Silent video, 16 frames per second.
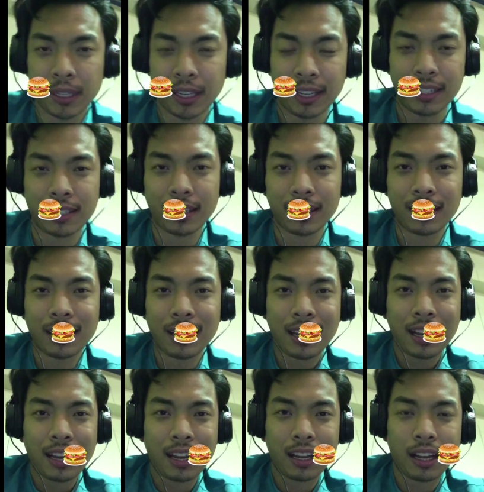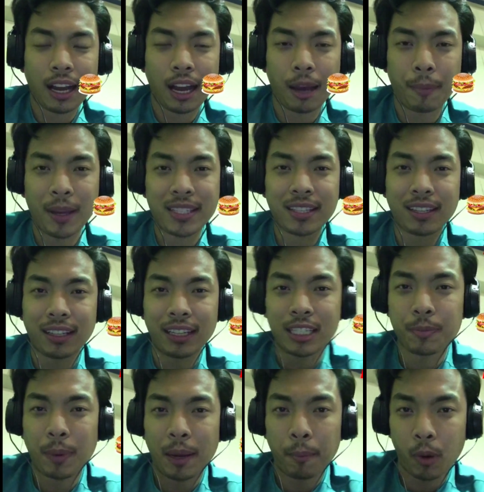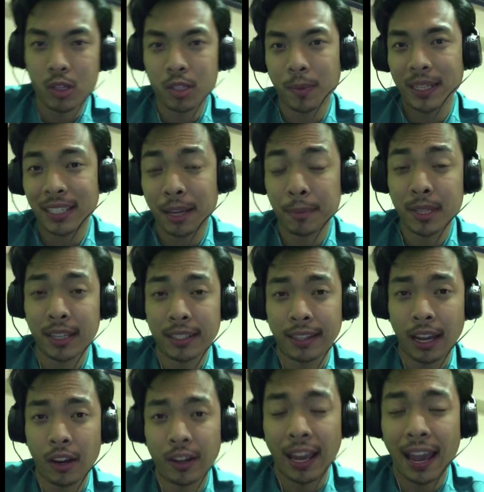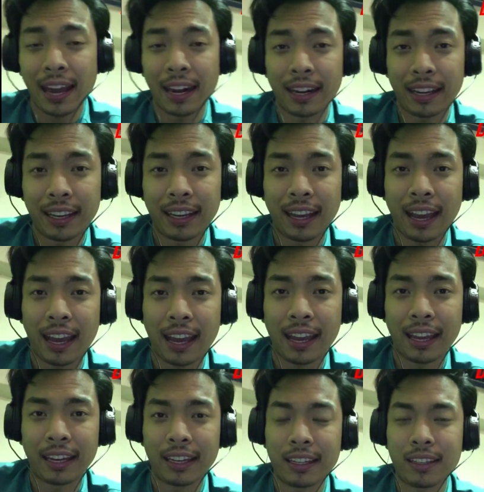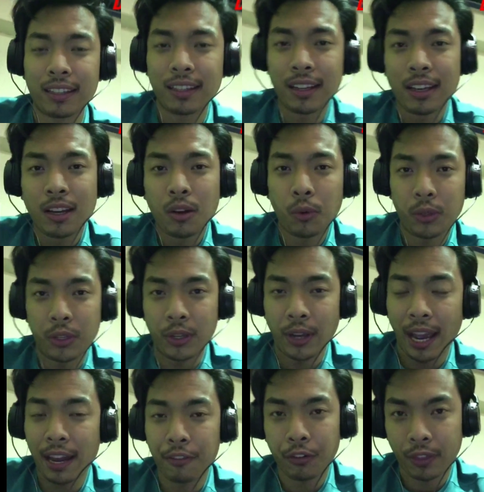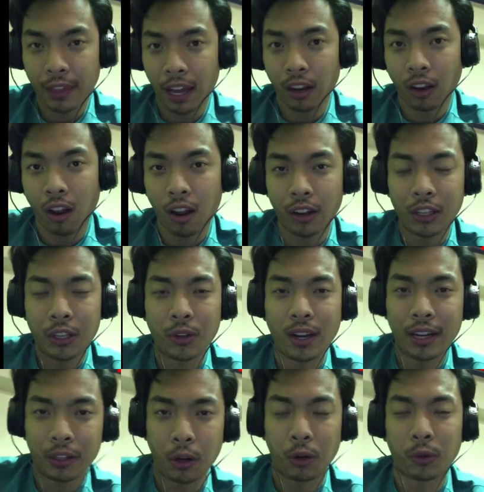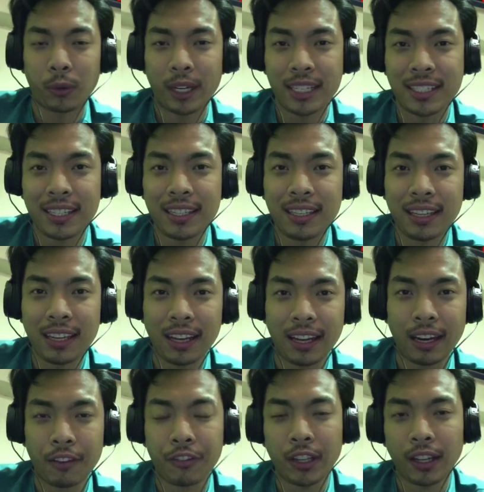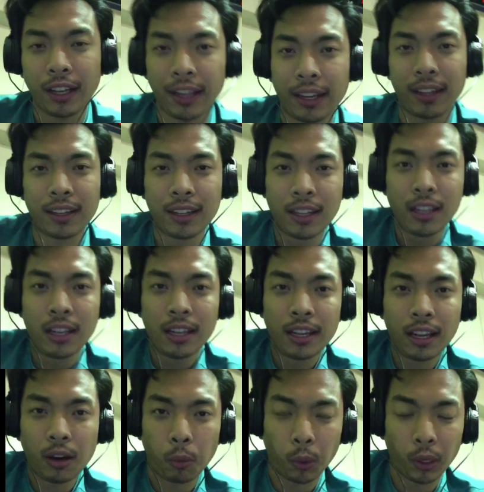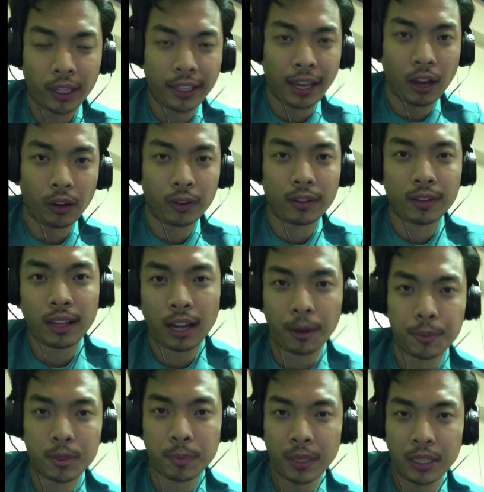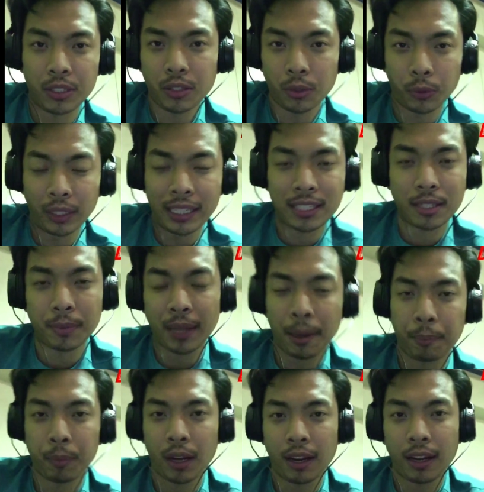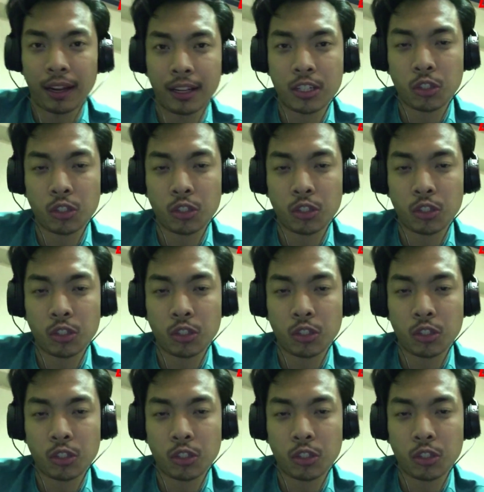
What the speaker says: because I basically spend most of my time sitting down and editing, and when you edit for that long, you kind of go crazy. And I feel like working out helps me to release some of that